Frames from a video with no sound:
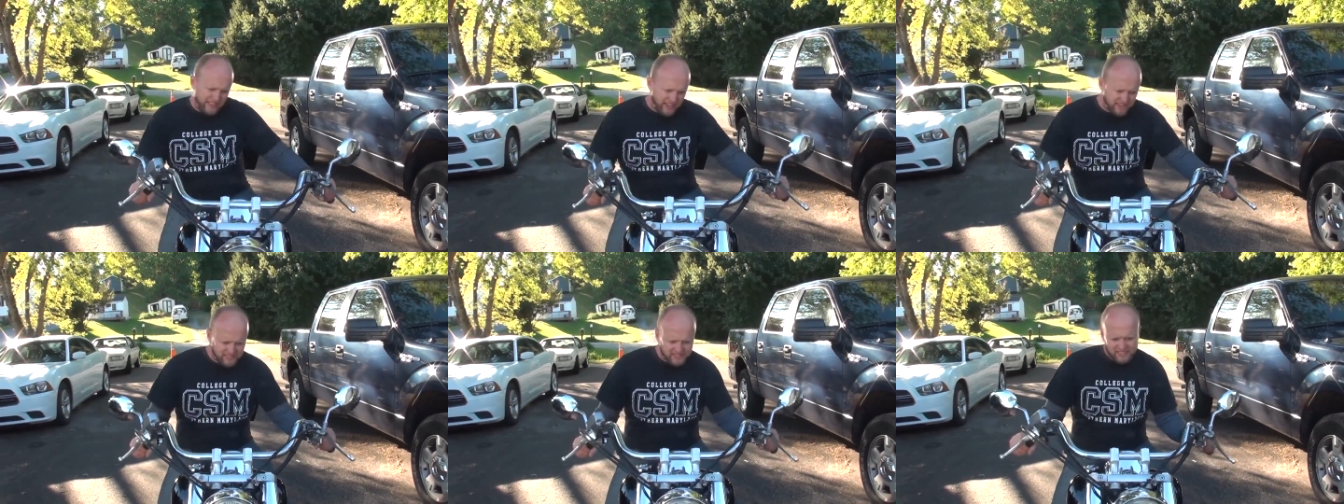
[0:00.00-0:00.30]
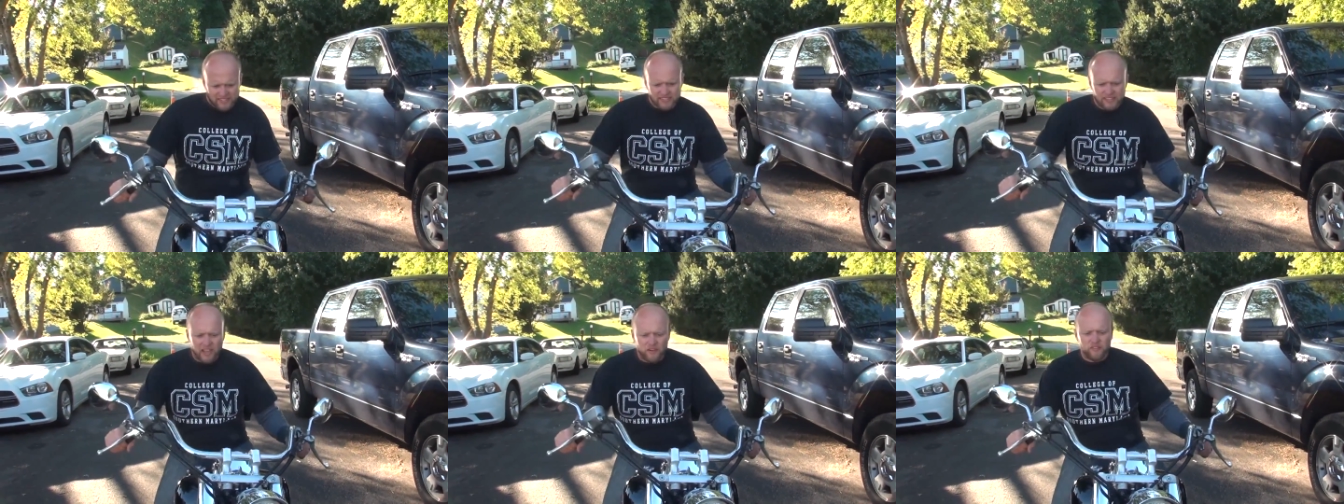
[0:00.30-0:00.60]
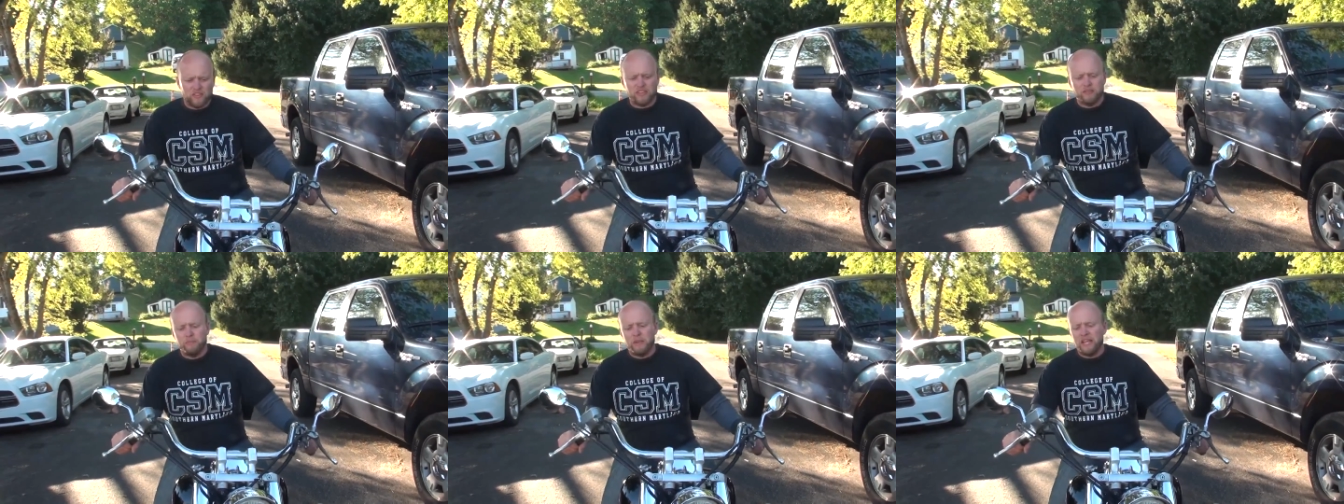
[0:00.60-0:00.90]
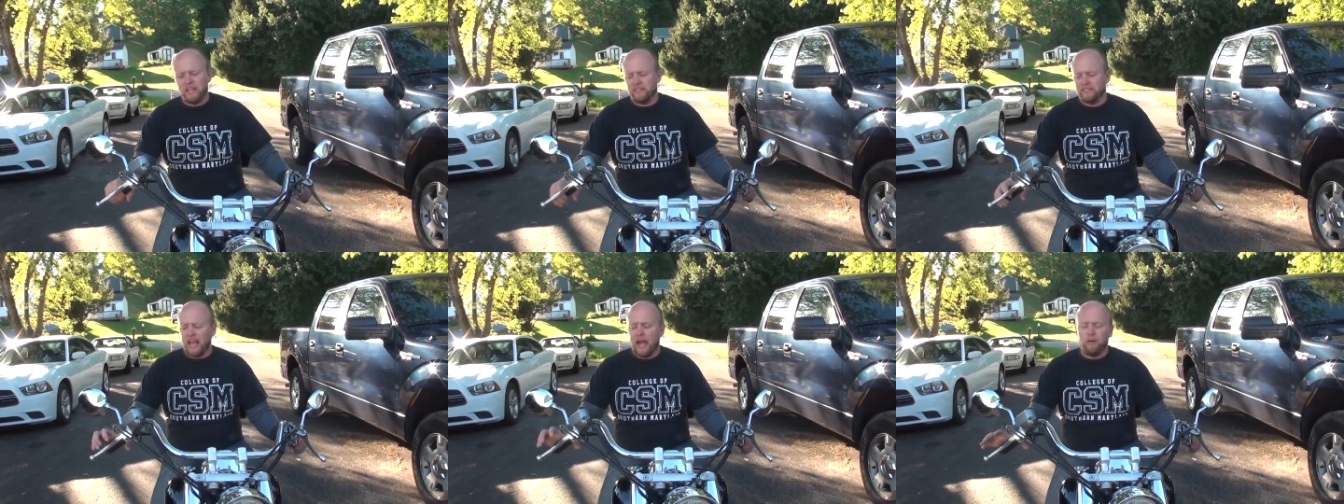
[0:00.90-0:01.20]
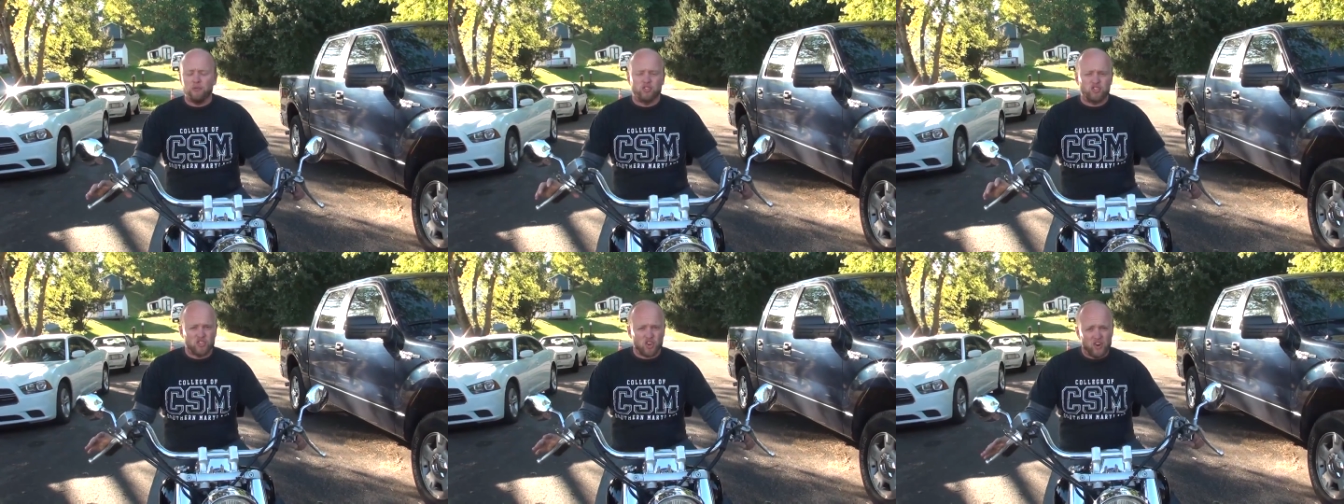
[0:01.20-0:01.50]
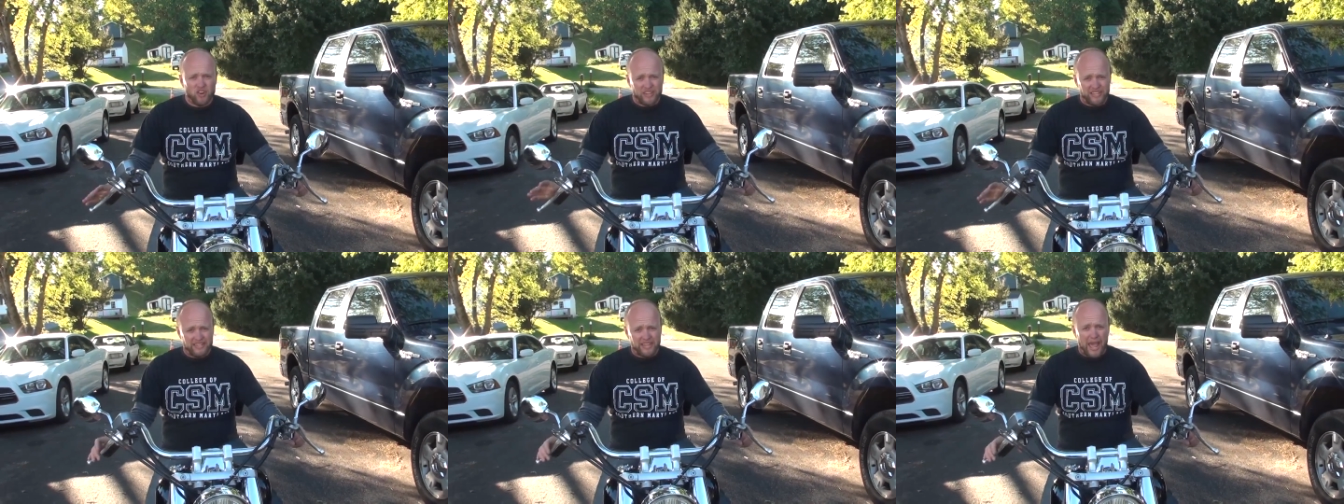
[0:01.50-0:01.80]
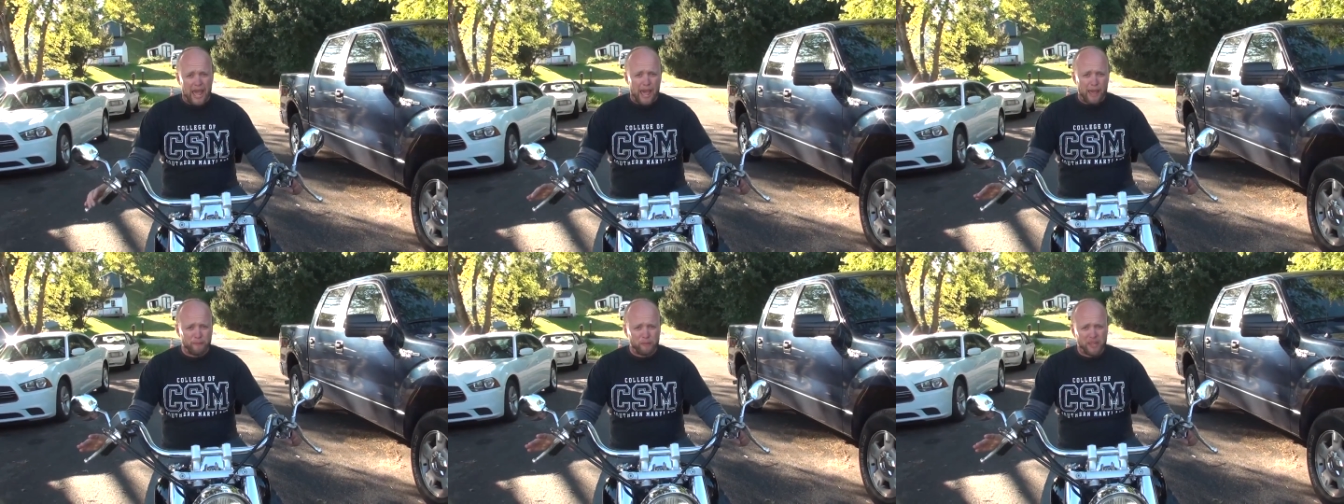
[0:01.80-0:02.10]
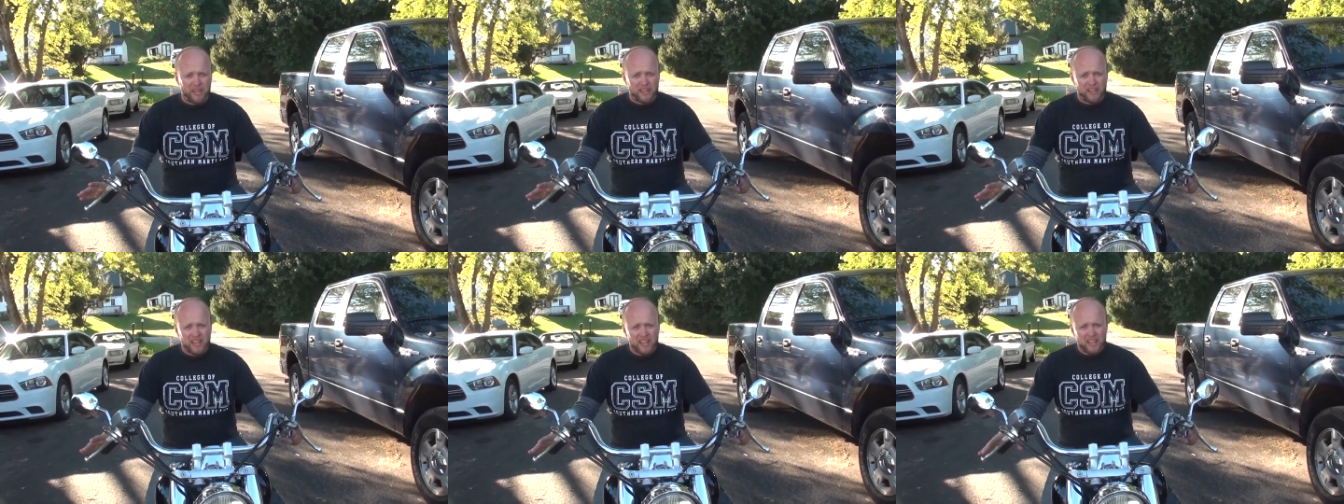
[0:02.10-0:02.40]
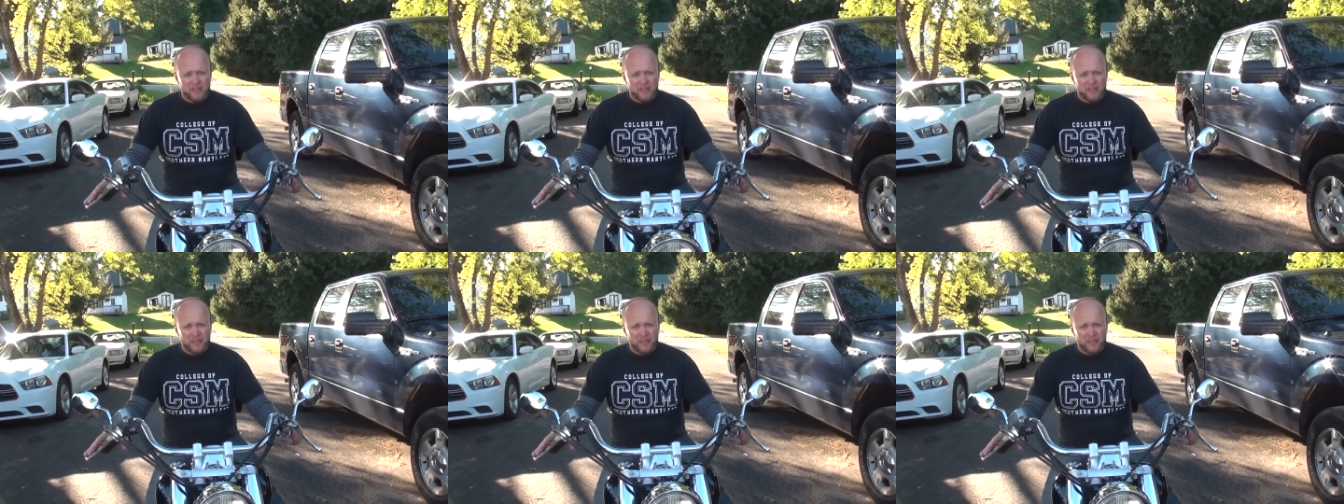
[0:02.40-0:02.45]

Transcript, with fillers: this and stuff is because I was starting to tap it